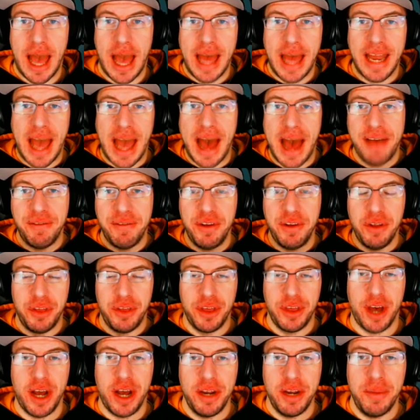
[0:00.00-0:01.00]
Have you
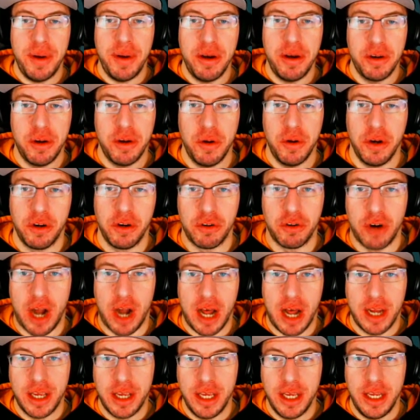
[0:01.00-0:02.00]
thought about going
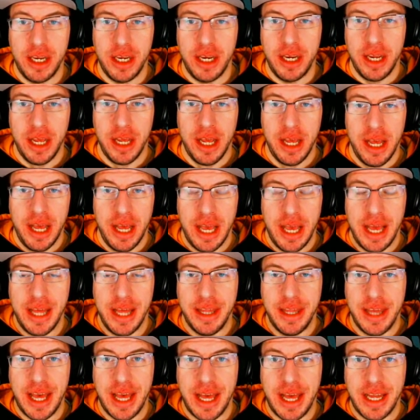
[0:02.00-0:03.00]
rockin'
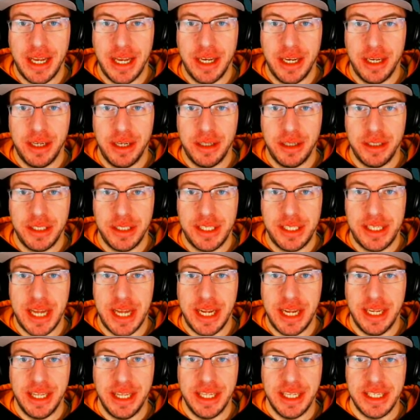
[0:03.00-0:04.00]
and then
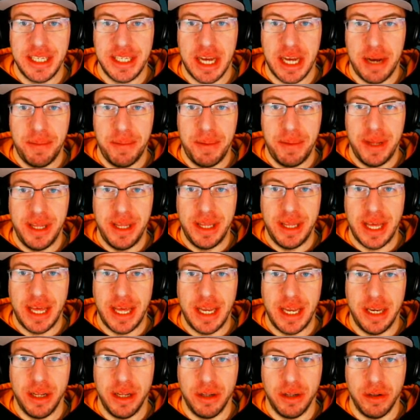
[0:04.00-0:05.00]
setting this up and
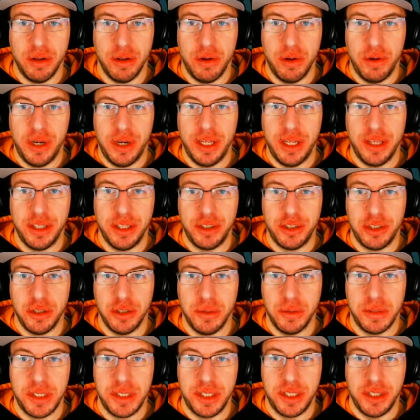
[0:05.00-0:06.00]
then loaning the
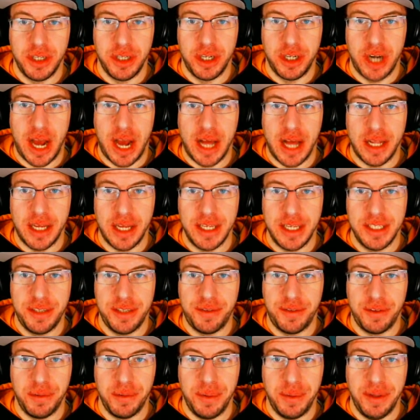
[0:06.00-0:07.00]
troops to your allies
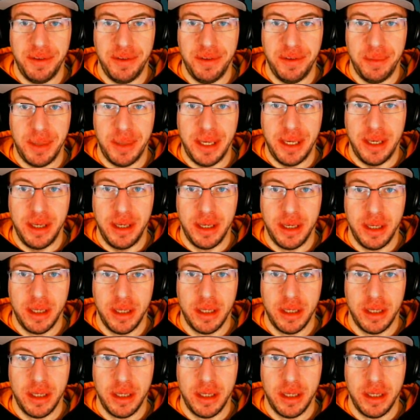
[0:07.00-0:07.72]
for PvP?